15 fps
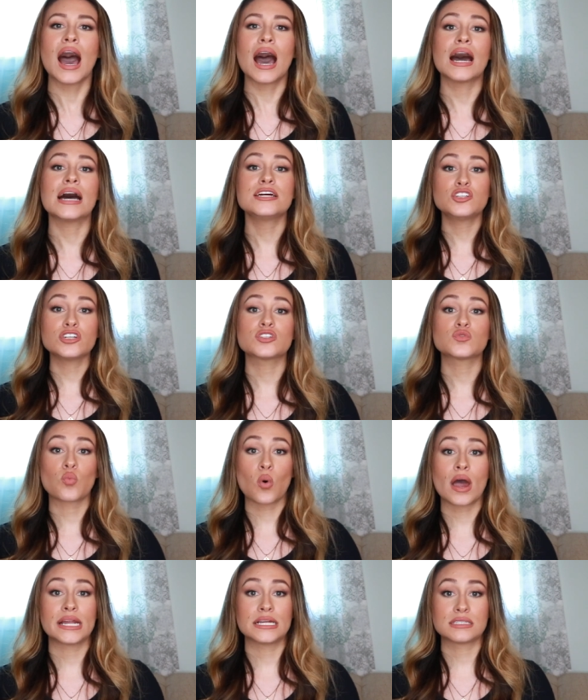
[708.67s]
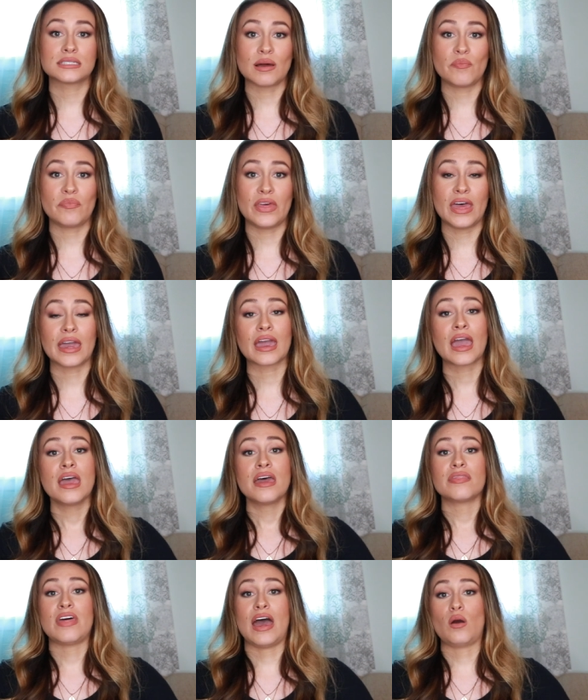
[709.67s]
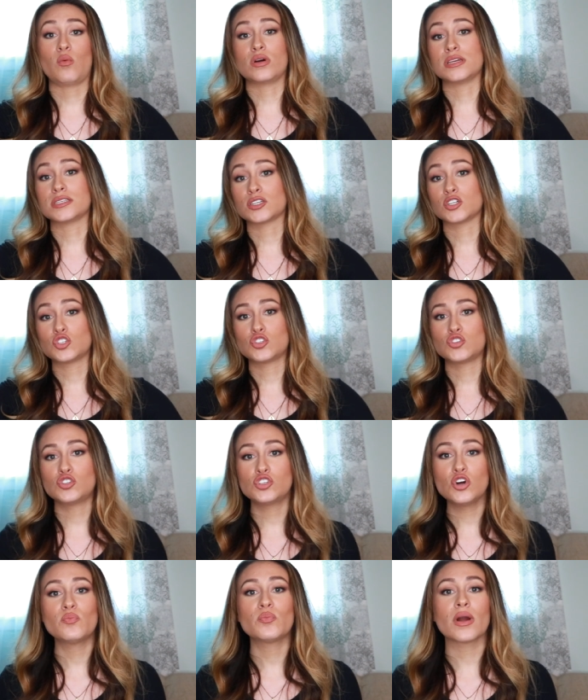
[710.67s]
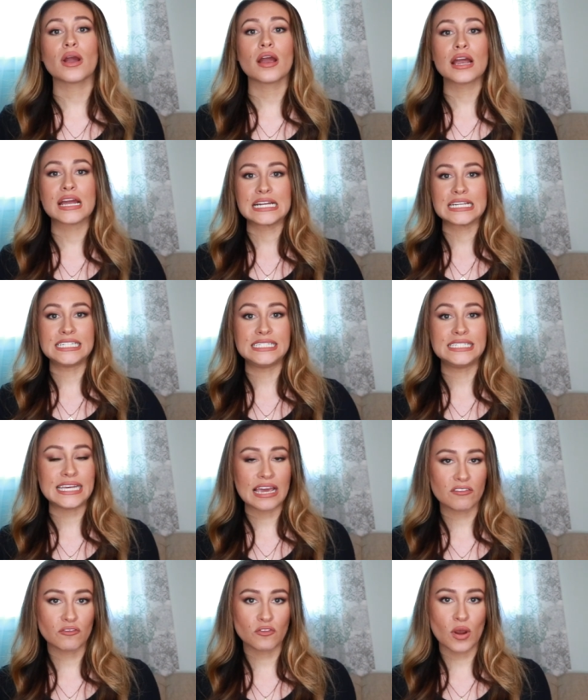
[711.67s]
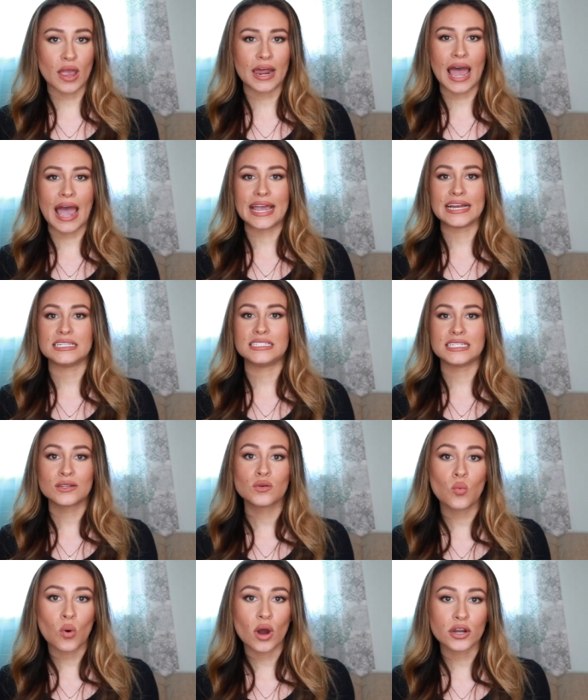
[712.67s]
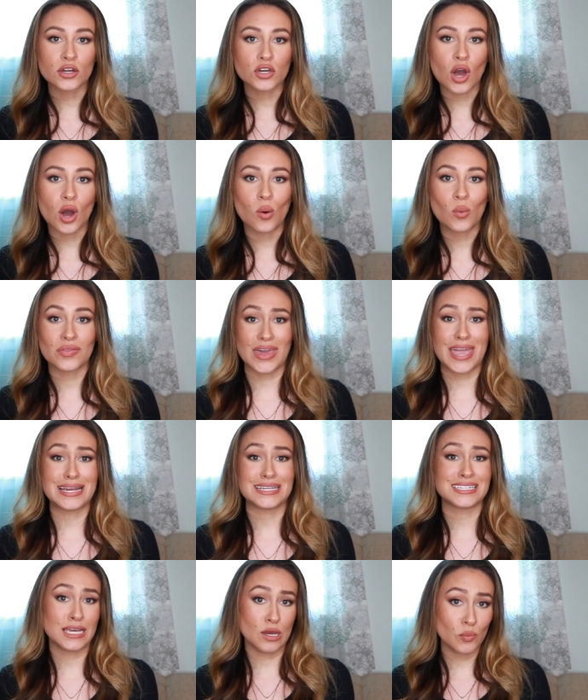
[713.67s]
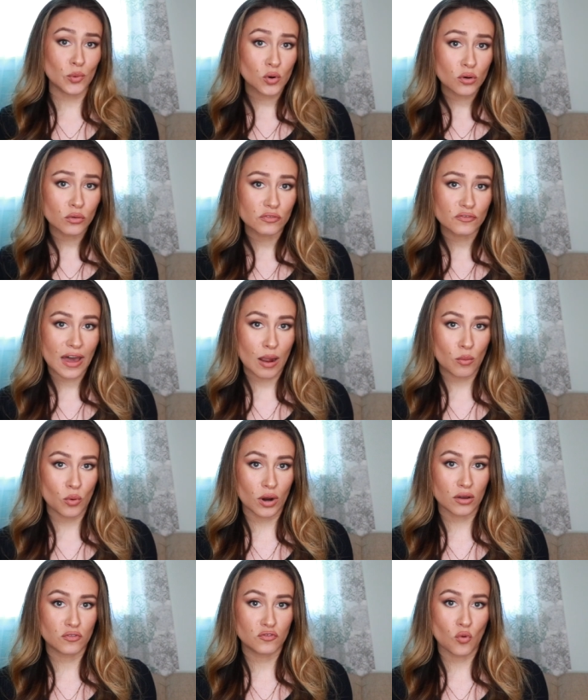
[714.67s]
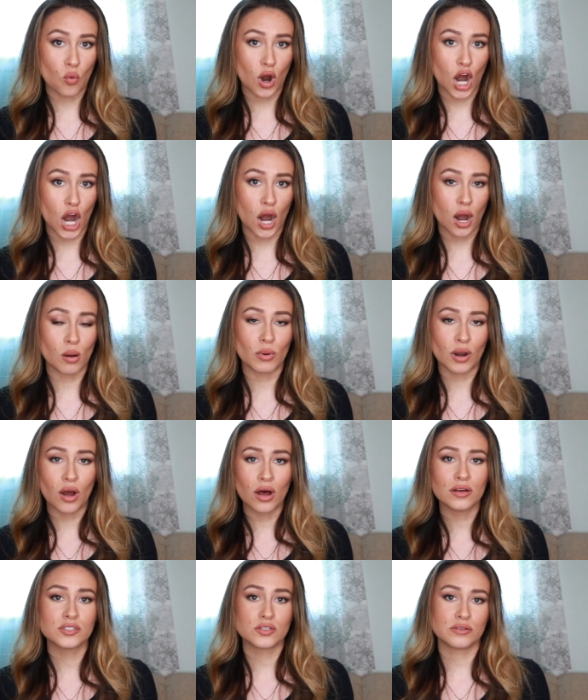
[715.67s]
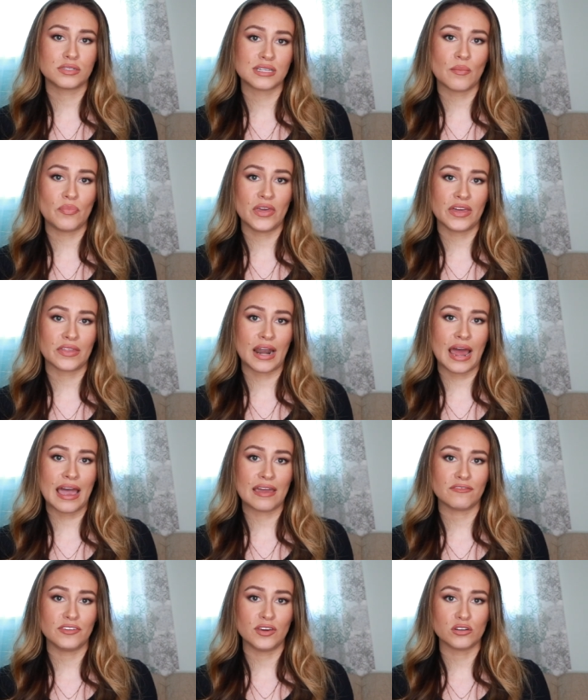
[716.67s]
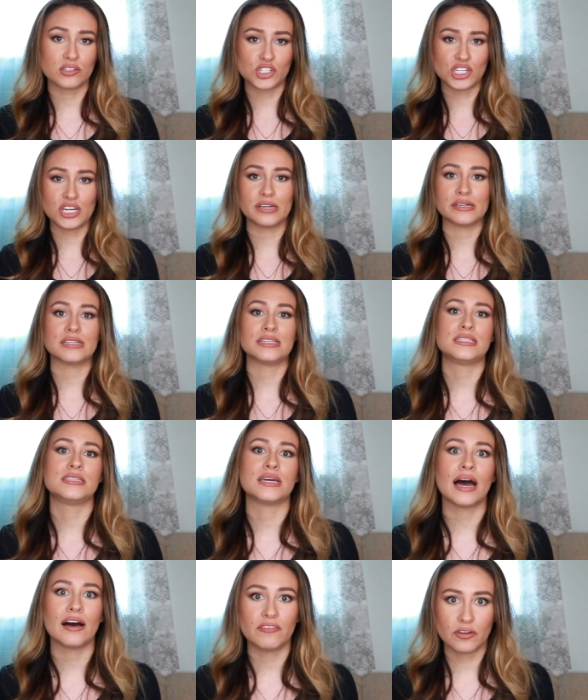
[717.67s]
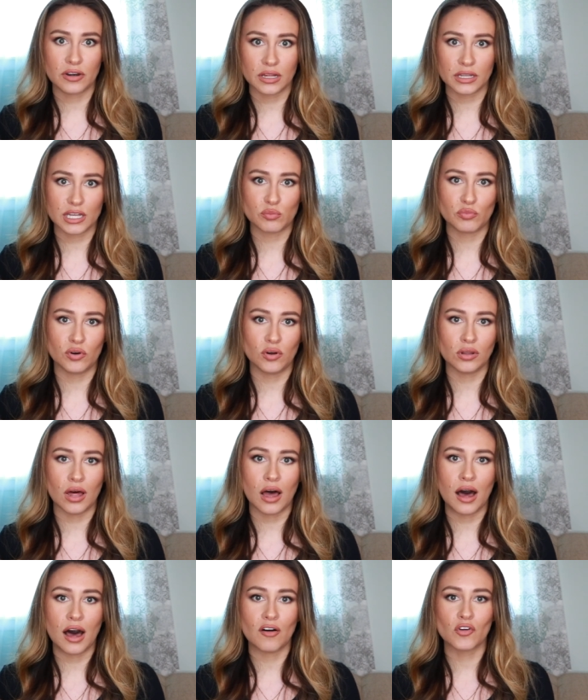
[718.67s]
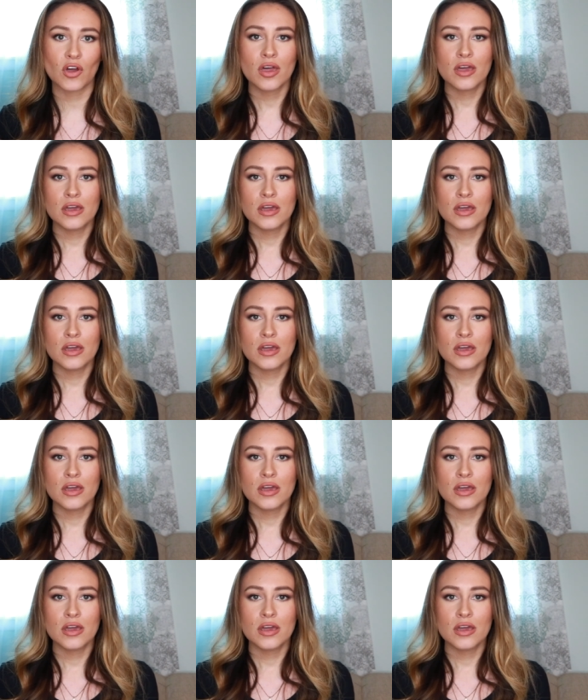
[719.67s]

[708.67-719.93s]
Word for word: I just wanted something that was super different. I didn't want to go with a typical fabric for her, but also something that I feel she could definitely pull off.